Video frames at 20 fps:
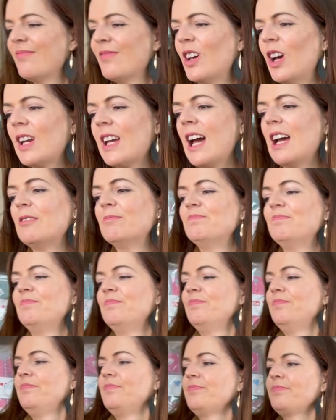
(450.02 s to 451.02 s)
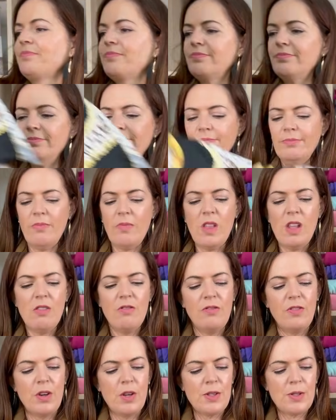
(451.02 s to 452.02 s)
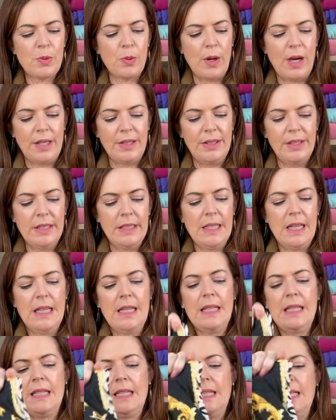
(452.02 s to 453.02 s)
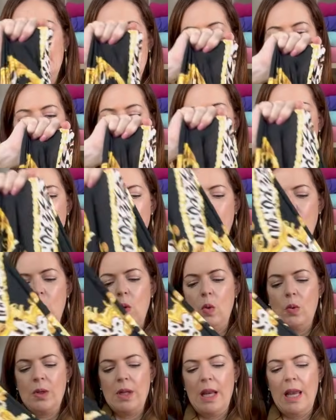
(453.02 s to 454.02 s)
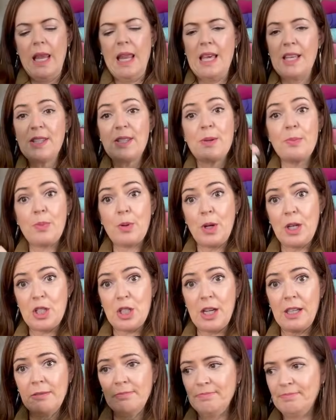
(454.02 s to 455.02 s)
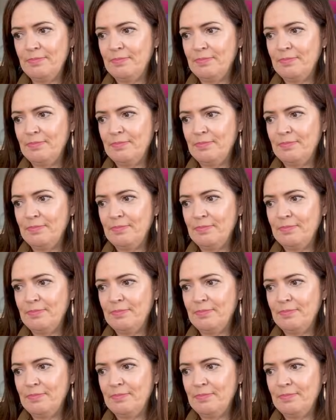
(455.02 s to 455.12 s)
Okay, first one is called Less Pressure.